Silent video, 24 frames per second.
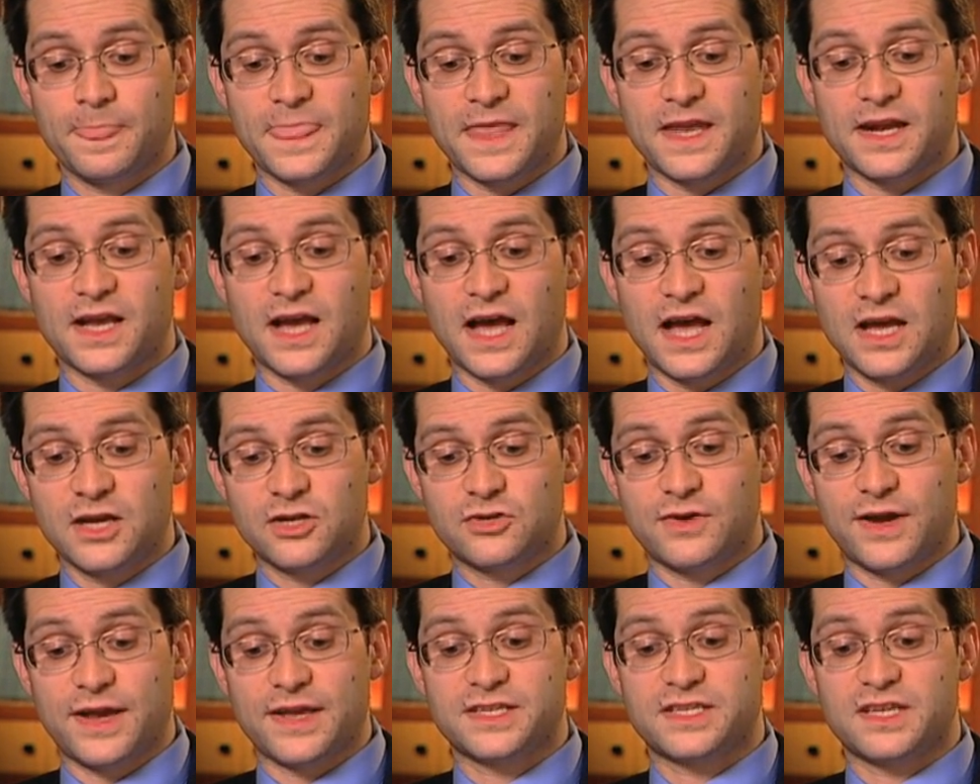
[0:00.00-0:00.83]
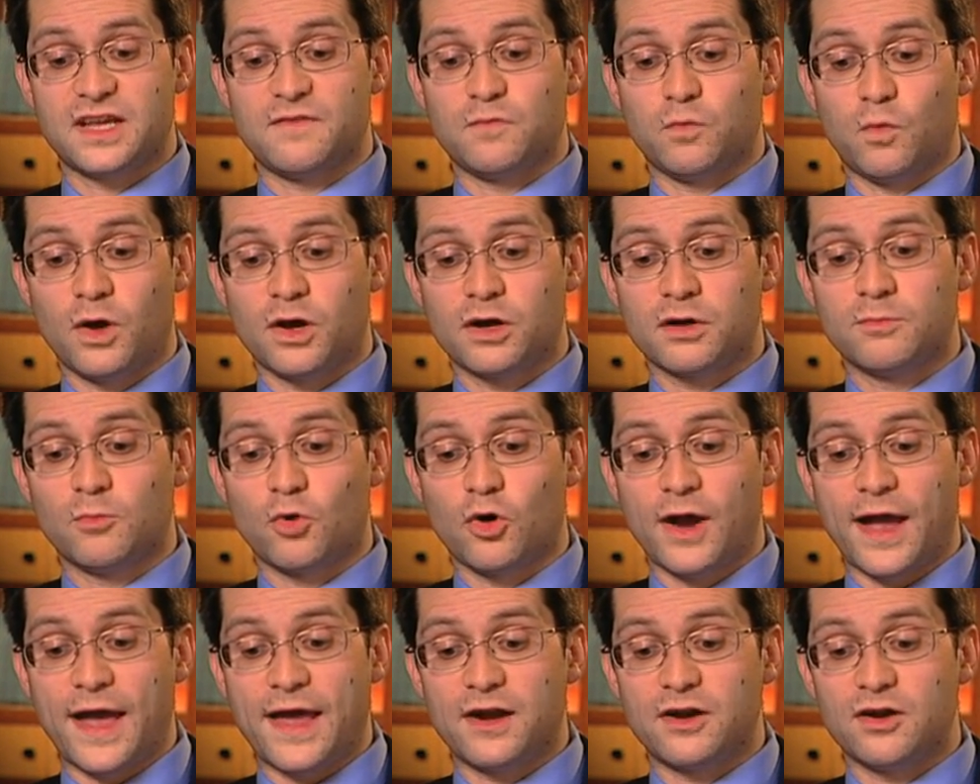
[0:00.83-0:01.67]
In contrast, if one or
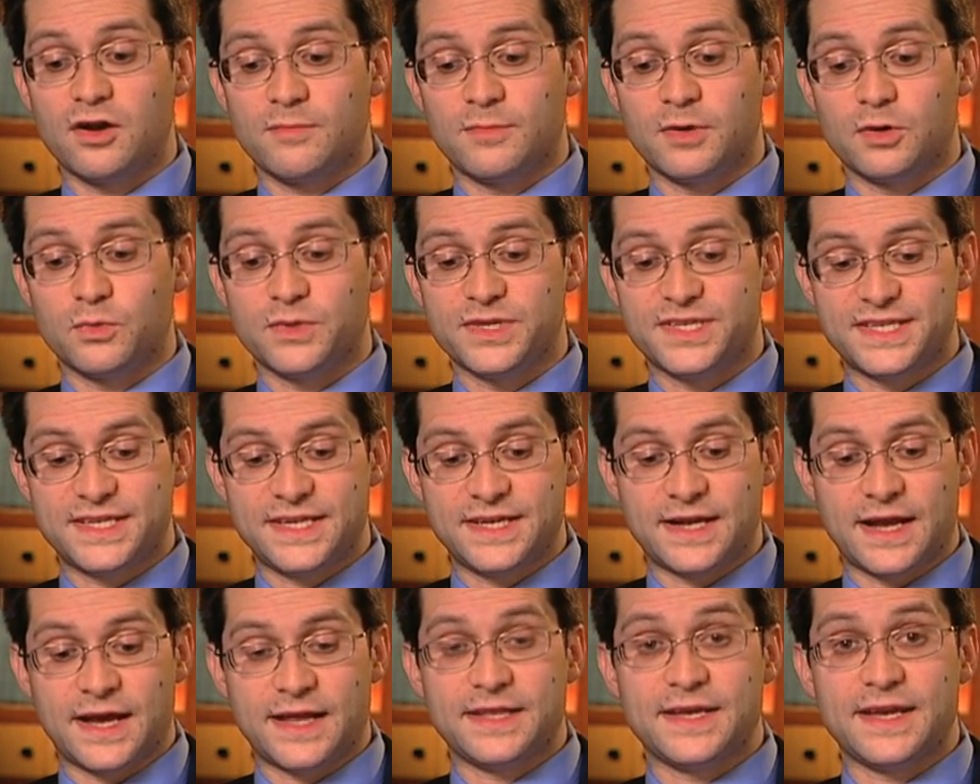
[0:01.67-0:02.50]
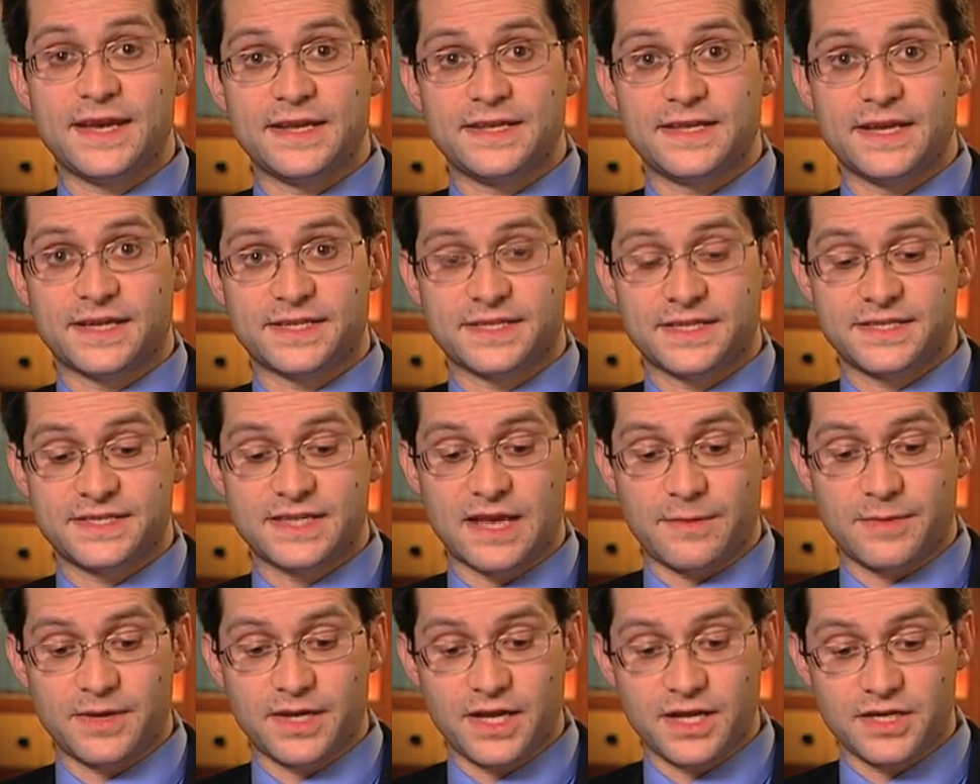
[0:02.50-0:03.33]
more adenoma was seen on the index
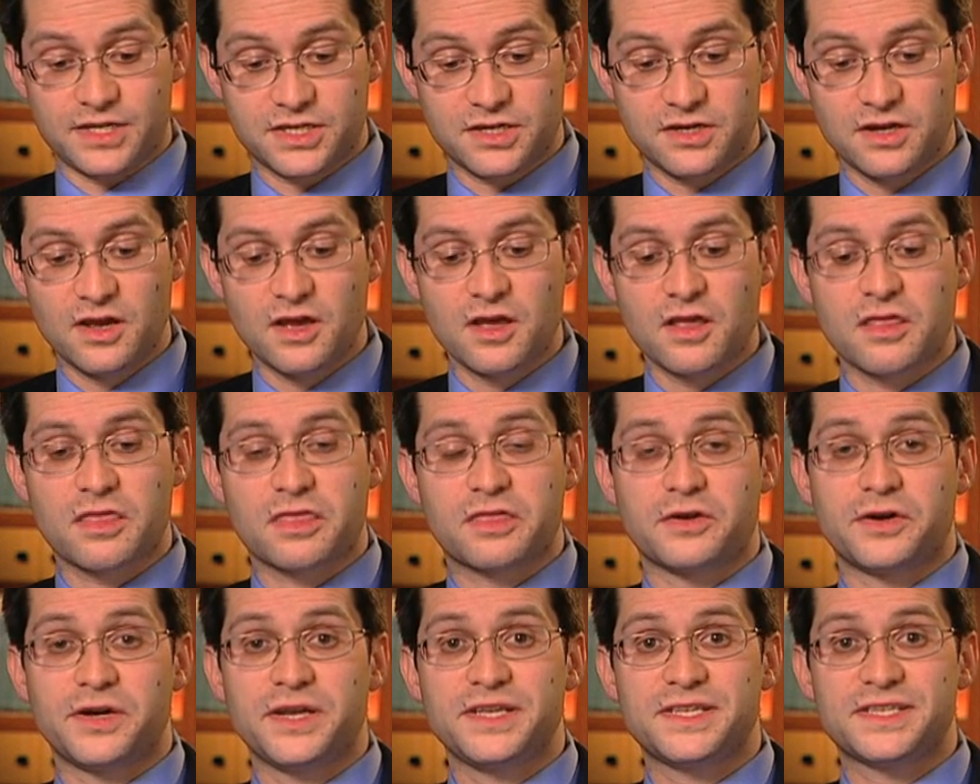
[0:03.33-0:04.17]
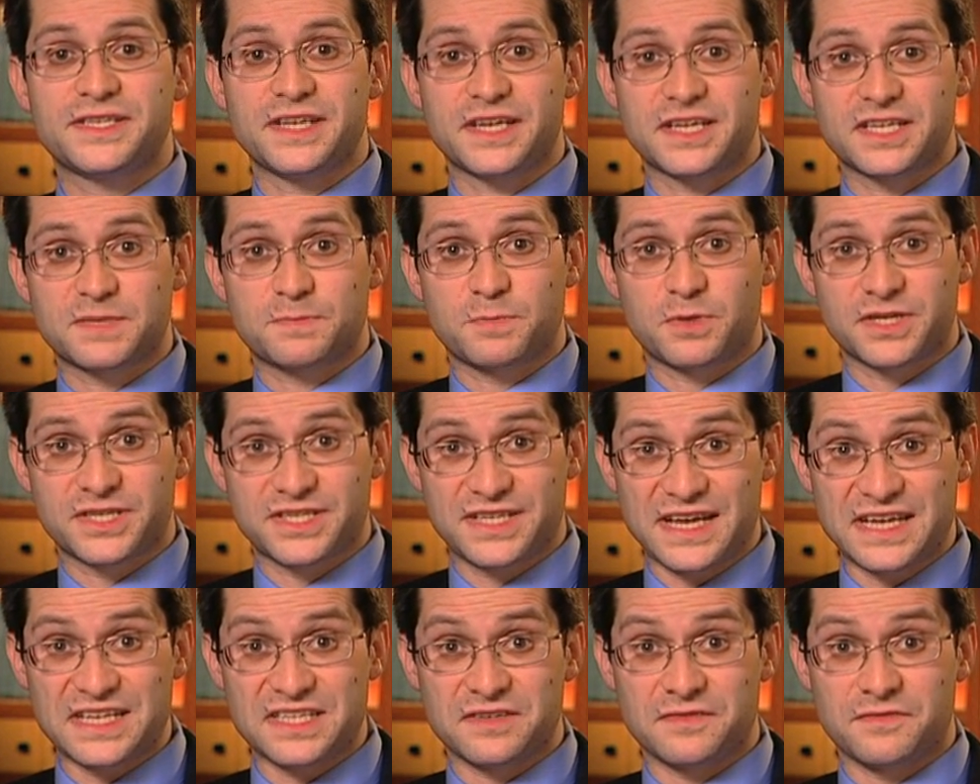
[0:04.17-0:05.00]
examination,
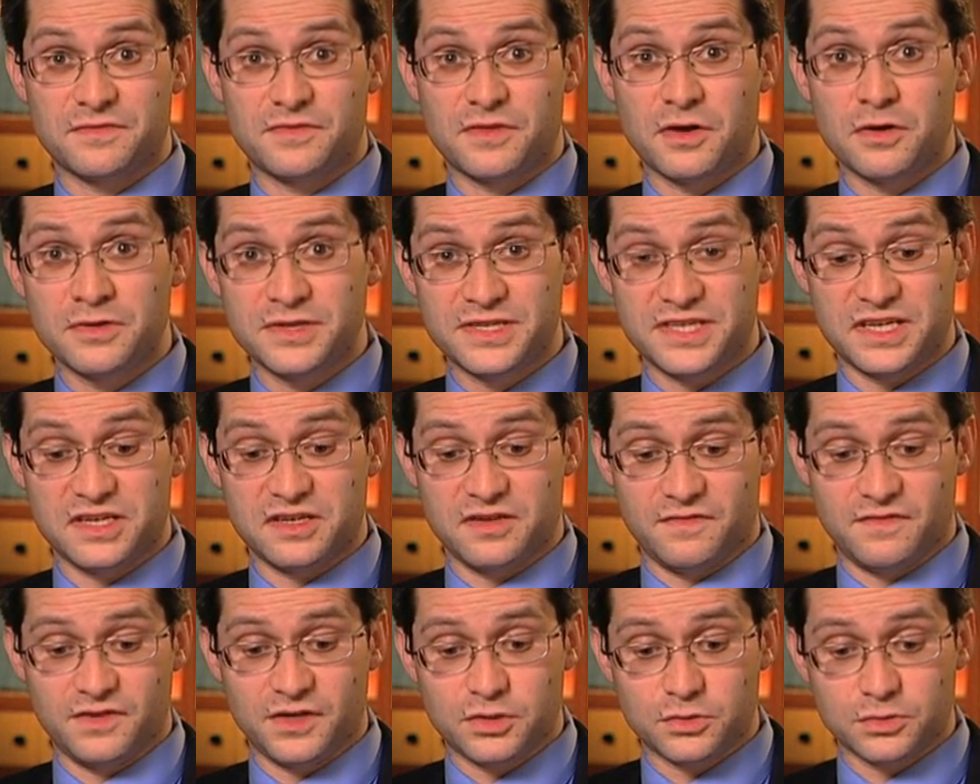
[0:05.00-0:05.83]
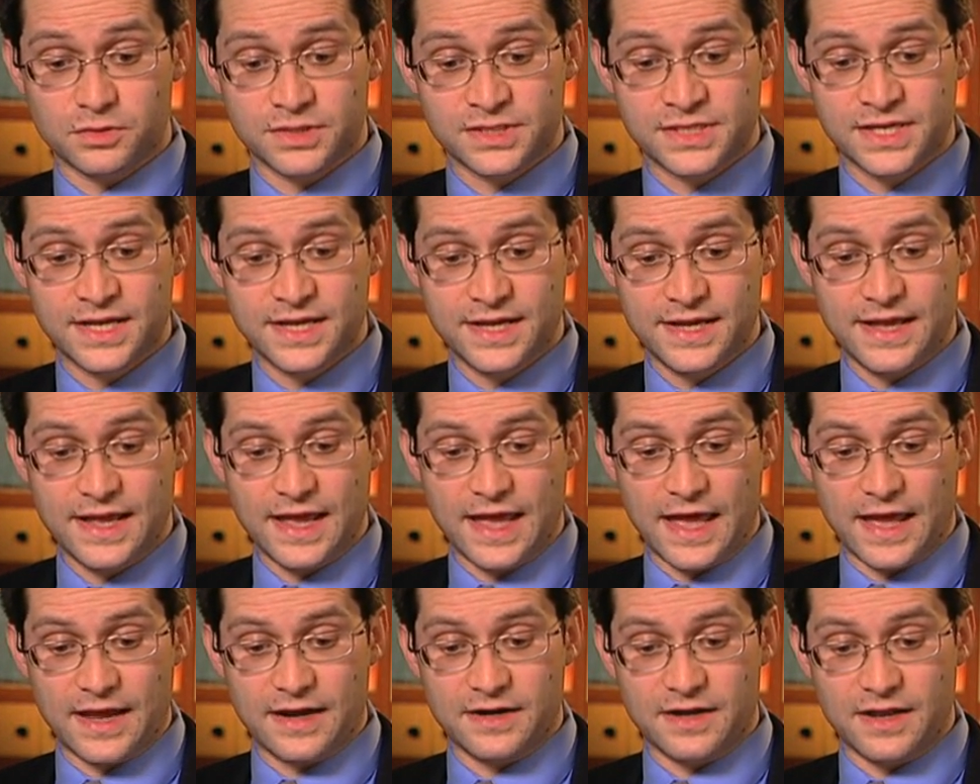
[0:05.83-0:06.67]
36% of those individuals
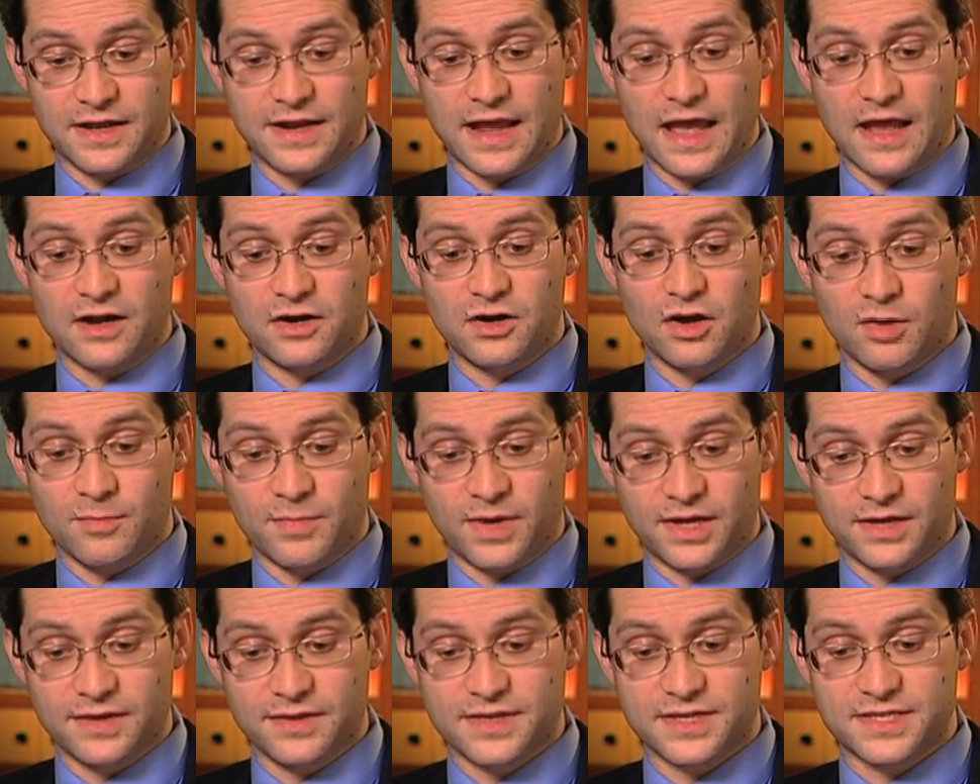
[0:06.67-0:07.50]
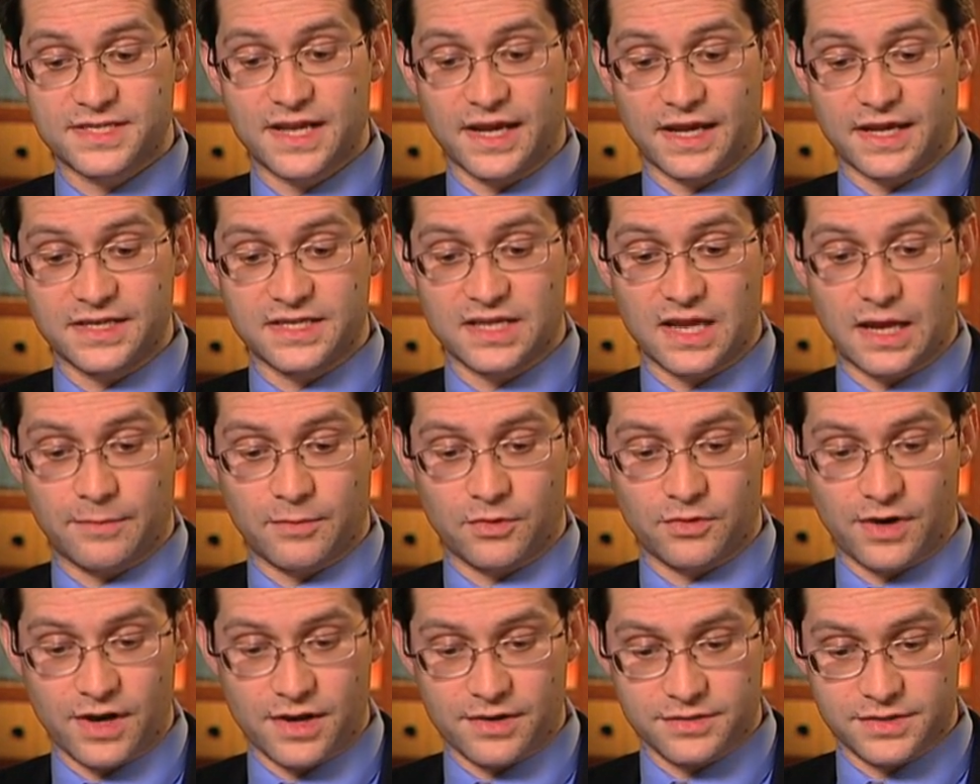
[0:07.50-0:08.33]
had an adenoma the second time
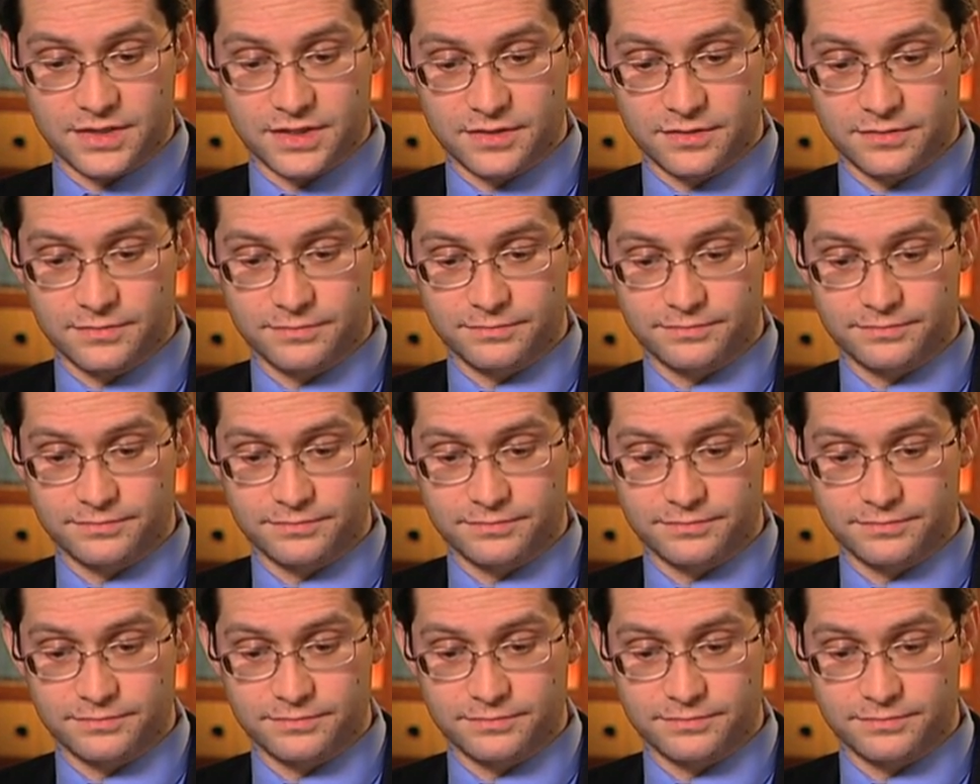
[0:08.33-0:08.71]
around.